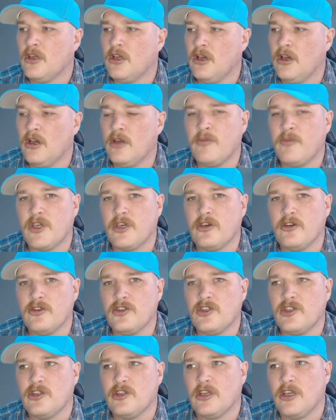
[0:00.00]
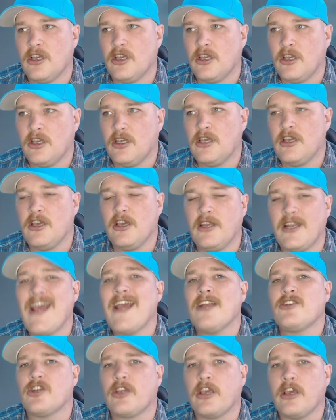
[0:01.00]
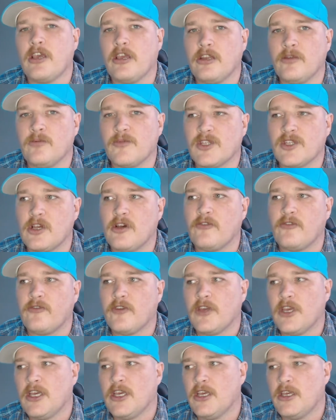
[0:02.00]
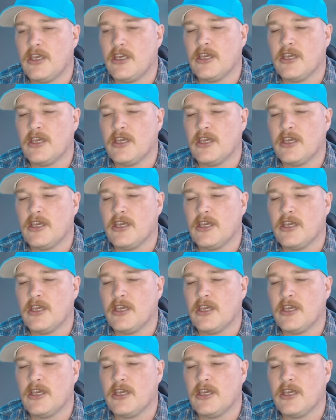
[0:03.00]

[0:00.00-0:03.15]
Because he had educated himself, he gets